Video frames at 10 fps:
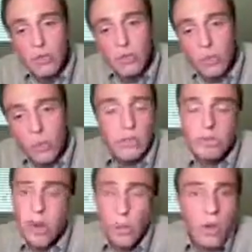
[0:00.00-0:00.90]
The rook
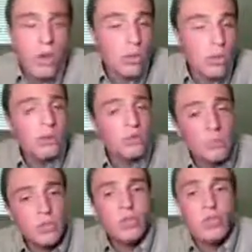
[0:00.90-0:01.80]
is covering e3. This
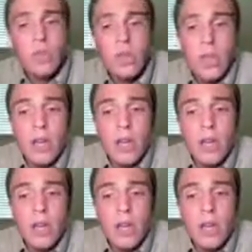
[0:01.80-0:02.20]
position